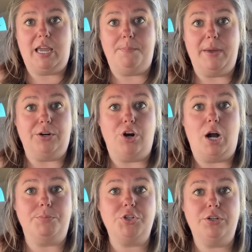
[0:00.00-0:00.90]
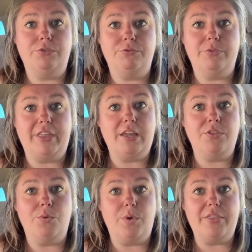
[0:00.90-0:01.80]
a better option
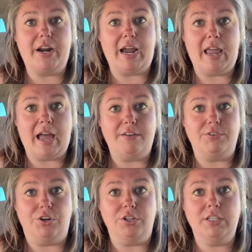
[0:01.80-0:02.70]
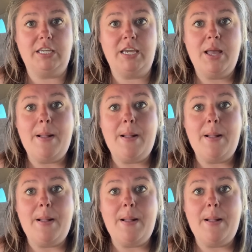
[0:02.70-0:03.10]
than the one that I have currently.